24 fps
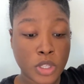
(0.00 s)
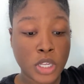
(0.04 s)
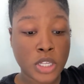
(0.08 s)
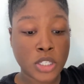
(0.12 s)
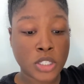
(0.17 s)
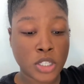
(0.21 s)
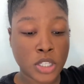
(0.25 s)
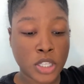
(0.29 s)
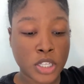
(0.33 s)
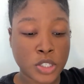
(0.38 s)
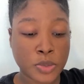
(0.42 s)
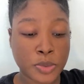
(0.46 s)

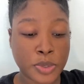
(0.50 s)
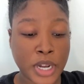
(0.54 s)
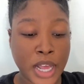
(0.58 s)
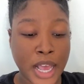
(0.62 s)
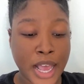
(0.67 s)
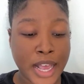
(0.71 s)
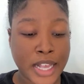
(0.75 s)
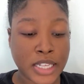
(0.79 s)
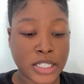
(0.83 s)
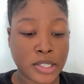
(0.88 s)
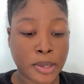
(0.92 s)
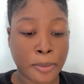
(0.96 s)
So this one
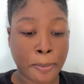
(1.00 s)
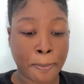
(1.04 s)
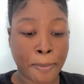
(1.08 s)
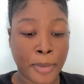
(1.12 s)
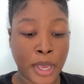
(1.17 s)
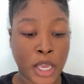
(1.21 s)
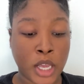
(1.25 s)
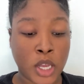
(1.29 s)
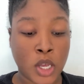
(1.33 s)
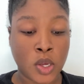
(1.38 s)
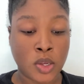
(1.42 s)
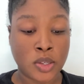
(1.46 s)
has
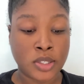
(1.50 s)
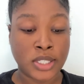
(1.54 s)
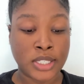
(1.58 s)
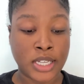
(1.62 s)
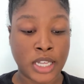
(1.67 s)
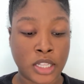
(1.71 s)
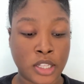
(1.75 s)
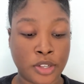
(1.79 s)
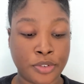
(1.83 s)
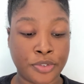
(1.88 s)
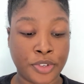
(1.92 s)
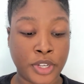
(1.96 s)
mango,
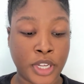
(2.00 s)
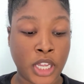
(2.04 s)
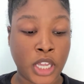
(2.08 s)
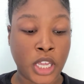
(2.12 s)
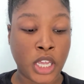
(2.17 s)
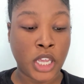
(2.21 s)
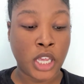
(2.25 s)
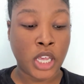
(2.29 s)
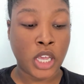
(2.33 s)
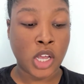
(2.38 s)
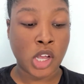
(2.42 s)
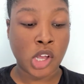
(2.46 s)

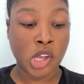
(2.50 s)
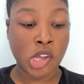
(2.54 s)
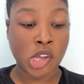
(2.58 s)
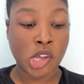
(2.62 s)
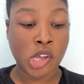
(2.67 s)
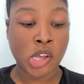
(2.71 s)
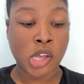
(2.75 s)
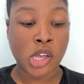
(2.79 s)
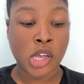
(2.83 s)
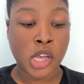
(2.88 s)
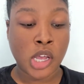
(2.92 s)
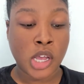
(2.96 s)
celery,
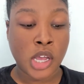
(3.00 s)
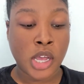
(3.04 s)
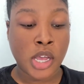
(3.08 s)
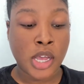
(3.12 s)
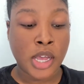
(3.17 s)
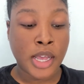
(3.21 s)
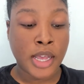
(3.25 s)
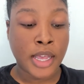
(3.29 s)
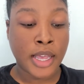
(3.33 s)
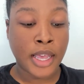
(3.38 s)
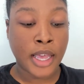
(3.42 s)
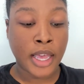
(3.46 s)

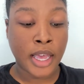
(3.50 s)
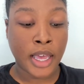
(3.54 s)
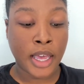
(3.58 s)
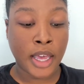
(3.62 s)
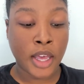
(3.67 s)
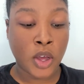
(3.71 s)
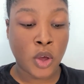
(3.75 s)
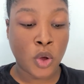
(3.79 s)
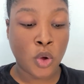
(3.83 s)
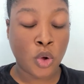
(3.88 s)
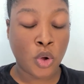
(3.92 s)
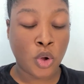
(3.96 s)

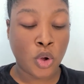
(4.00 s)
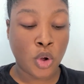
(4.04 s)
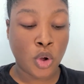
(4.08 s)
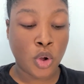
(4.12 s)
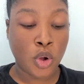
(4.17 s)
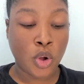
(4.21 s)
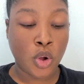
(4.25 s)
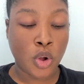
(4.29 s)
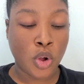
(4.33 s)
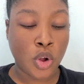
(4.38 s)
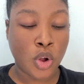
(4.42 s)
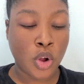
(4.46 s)
kale,
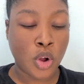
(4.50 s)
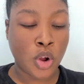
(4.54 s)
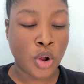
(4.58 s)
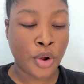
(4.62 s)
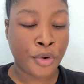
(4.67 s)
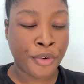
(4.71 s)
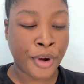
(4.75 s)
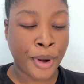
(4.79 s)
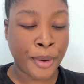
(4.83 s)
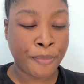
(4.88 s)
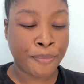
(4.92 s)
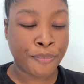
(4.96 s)

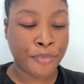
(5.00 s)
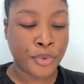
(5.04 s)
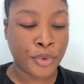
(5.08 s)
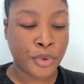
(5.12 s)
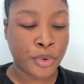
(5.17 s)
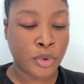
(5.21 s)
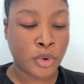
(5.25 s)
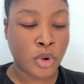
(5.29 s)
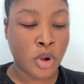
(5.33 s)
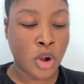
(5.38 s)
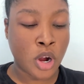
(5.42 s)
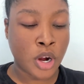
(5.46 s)

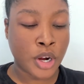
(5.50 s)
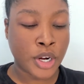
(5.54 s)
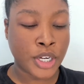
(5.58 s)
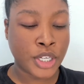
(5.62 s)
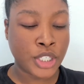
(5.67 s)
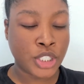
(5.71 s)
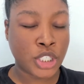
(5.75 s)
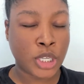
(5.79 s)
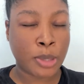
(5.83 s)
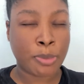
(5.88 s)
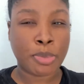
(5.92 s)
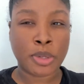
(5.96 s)
grapefruit,
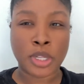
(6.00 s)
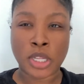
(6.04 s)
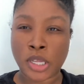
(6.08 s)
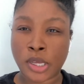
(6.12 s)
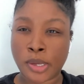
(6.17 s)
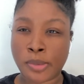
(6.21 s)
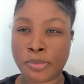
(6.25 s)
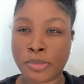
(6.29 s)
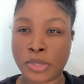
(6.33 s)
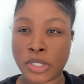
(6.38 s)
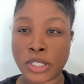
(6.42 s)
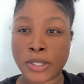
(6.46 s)
orange, and
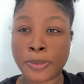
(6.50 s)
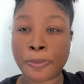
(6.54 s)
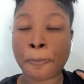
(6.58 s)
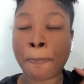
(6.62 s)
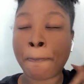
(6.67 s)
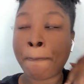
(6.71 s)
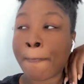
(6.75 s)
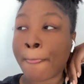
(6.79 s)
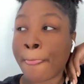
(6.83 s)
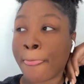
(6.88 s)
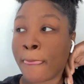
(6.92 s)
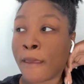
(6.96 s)
plums.
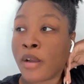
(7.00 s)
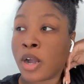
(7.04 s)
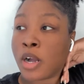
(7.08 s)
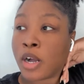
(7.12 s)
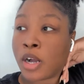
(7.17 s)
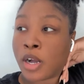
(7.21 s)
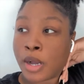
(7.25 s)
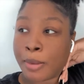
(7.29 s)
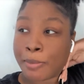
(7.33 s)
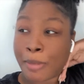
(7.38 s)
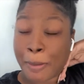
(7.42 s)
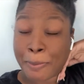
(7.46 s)

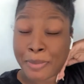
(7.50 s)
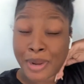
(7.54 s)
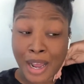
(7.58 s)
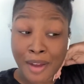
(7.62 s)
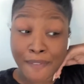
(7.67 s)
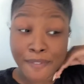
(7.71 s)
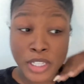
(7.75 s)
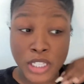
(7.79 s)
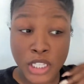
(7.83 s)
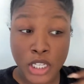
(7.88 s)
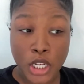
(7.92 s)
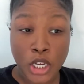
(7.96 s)
I'm
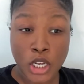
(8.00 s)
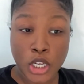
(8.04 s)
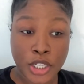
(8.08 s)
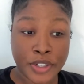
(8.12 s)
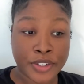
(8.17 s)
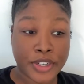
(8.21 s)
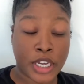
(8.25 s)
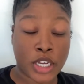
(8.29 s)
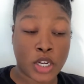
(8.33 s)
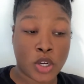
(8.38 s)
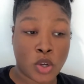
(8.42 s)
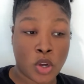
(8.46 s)
not really
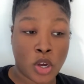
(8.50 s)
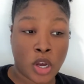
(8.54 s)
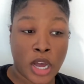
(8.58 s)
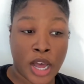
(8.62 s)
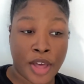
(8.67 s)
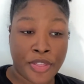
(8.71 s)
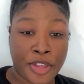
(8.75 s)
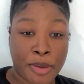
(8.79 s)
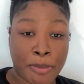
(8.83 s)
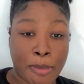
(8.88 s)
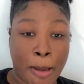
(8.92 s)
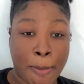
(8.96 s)
hungry at all.
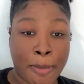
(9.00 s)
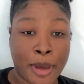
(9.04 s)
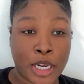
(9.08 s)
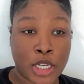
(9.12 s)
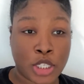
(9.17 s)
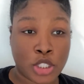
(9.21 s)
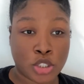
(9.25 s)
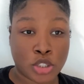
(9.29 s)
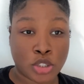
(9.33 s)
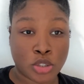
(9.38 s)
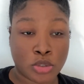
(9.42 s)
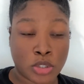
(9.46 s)
I think my body
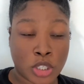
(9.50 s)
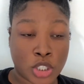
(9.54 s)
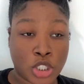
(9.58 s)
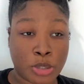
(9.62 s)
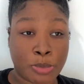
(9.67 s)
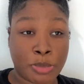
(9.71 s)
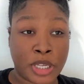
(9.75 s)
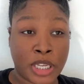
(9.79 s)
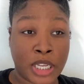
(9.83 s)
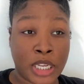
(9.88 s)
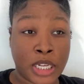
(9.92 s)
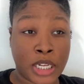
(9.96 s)
just knows I should
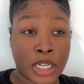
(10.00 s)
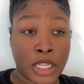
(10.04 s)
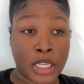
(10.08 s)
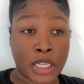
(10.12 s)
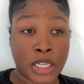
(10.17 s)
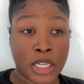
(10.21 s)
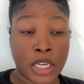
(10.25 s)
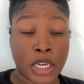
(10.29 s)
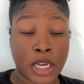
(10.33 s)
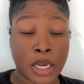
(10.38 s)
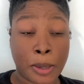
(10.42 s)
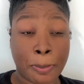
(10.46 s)
be
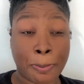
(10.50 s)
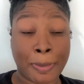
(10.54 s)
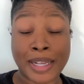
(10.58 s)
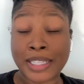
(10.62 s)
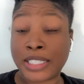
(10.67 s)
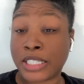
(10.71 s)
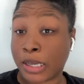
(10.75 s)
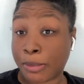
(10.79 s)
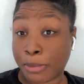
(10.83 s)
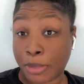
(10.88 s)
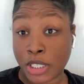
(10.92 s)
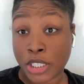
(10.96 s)
eating. My
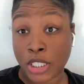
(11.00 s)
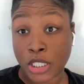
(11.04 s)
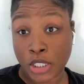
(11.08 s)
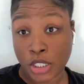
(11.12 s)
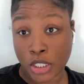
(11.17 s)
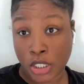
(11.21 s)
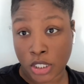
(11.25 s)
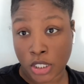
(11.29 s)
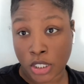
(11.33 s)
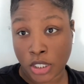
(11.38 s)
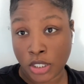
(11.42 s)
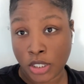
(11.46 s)
tummy does
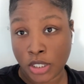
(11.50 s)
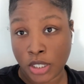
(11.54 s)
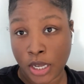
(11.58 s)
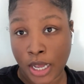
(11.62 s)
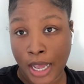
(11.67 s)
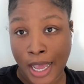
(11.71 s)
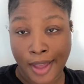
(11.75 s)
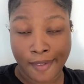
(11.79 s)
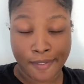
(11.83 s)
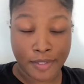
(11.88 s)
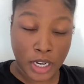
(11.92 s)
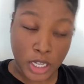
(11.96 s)
hurt. I
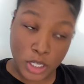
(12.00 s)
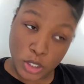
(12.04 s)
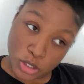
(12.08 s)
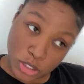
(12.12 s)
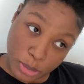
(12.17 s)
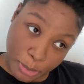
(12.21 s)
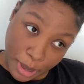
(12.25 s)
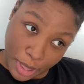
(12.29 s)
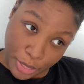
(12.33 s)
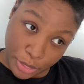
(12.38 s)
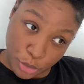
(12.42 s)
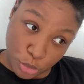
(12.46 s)
have not used
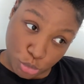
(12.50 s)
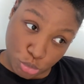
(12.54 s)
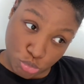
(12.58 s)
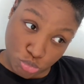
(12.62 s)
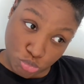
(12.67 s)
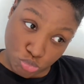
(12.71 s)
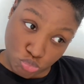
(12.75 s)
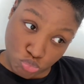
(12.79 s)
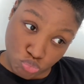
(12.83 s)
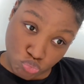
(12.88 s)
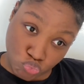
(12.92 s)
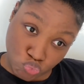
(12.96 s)
the bathroom.
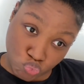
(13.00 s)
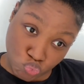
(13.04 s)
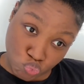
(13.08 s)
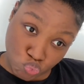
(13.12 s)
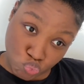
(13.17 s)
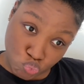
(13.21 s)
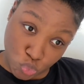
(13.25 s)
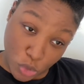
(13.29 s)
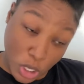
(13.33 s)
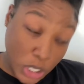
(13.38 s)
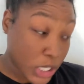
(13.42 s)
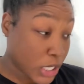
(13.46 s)

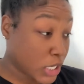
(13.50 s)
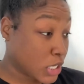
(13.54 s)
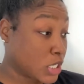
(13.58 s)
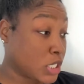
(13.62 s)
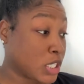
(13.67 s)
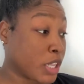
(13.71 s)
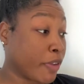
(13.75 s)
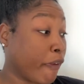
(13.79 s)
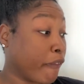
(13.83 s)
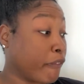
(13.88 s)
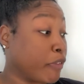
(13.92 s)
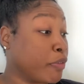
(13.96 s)
This is
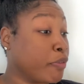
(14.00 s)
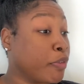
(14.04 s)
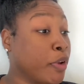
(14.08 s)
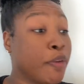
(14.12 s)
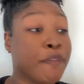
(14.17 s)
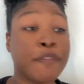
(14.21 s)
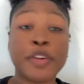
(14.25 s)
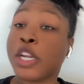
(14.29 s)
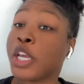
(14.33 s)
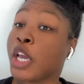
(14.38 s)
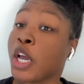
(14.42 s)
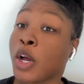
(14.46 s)
a very real
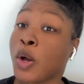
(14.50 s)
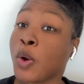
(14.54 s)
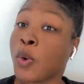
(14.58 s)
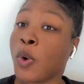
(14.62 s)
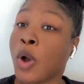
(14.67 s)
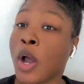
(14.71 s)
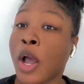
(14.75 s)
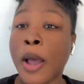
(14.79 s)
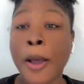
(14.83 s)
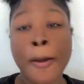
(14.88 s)
video.